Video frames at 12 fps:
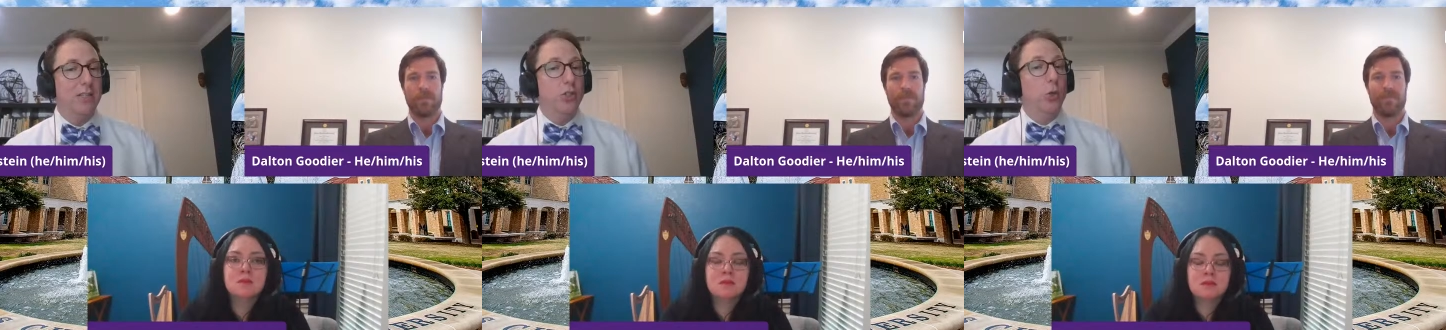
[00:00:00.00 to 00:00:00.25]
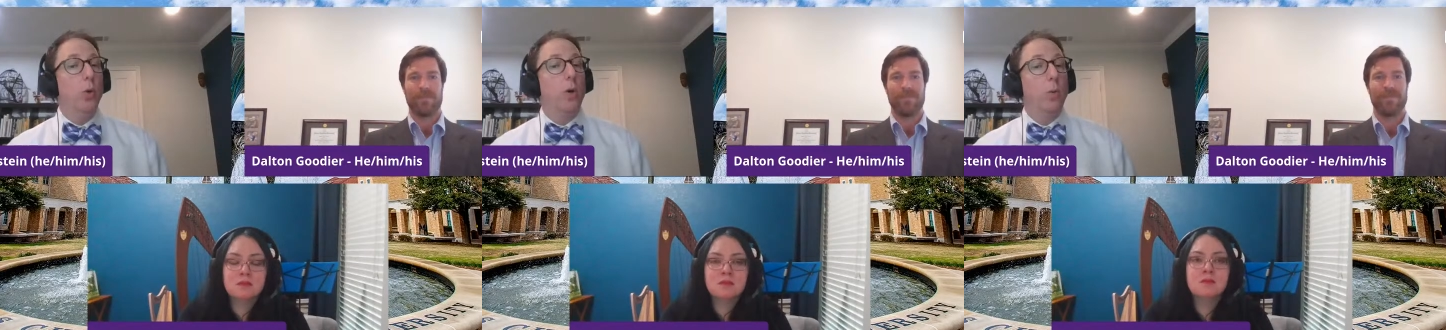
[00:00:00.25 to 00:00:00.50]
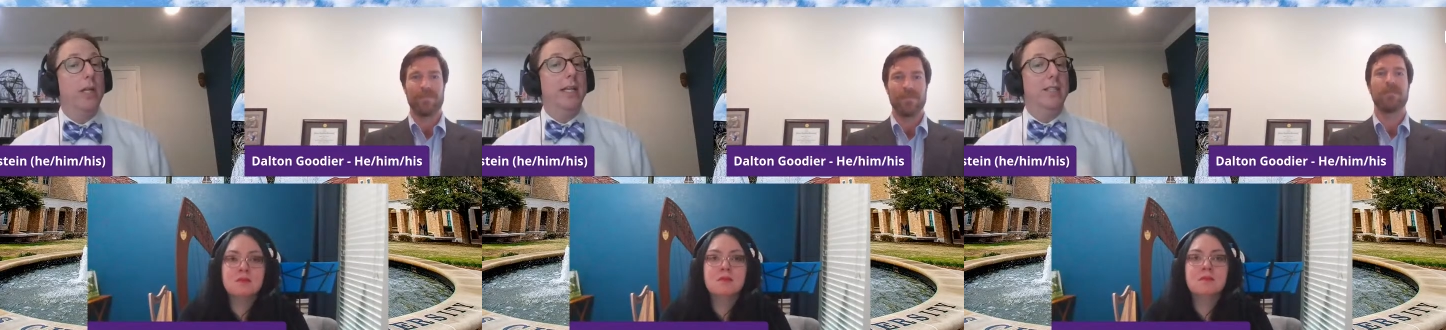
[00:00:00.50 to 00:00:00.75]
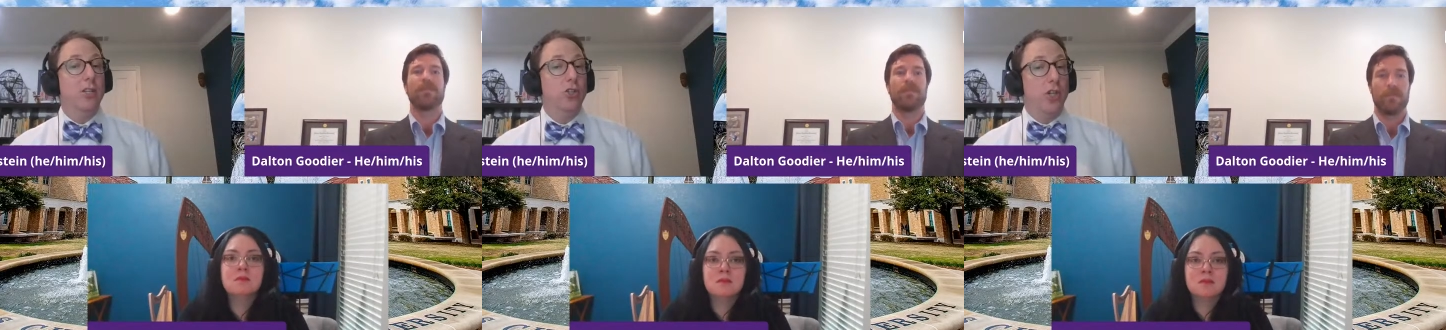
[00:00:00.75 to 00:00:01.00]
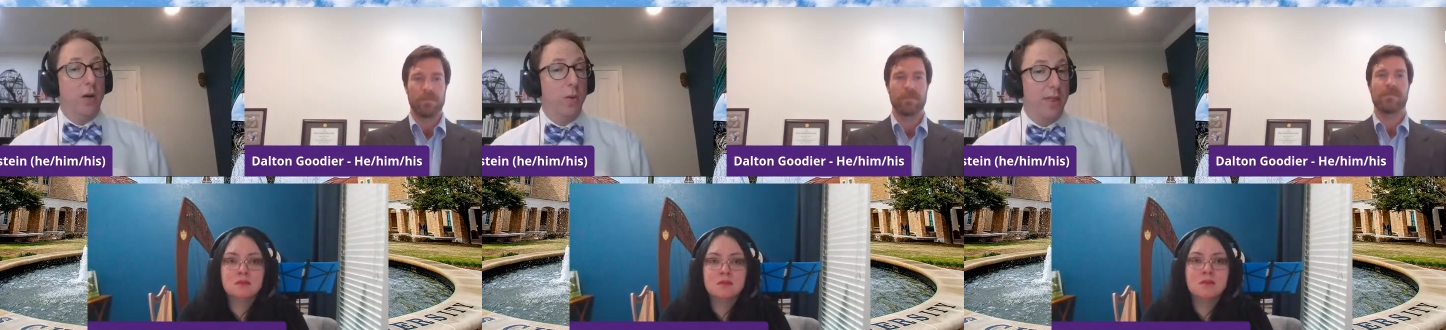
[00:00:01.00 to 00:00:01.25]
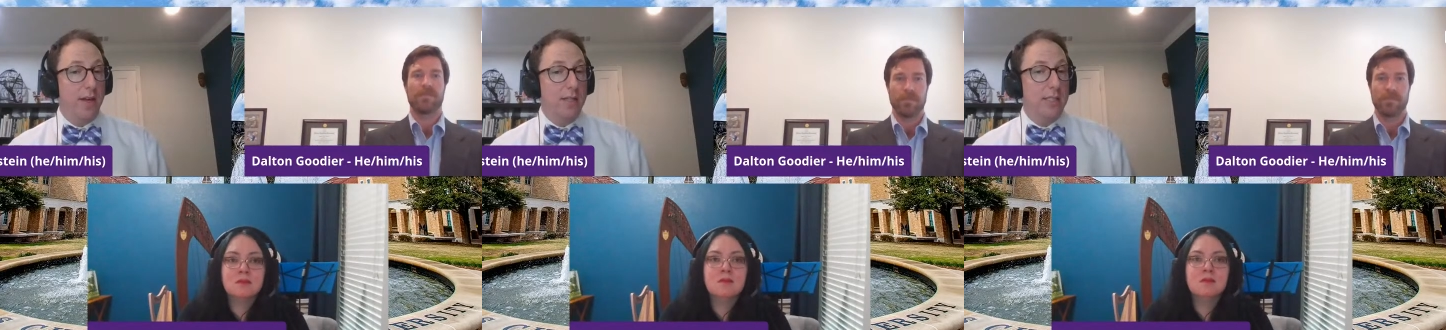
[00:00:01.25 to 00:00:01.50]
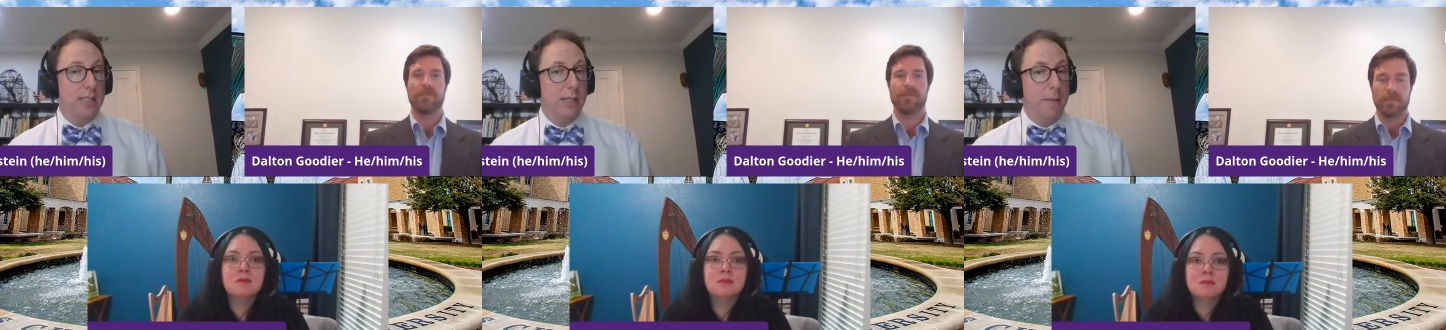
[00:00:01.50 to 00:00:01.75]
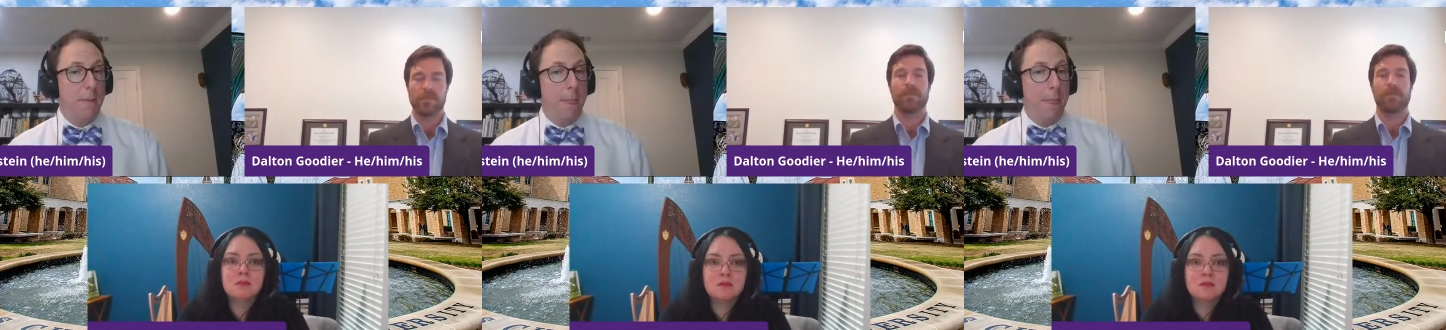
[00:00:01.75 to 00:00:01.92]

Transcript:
Speaker 1: as you are willing to share with us.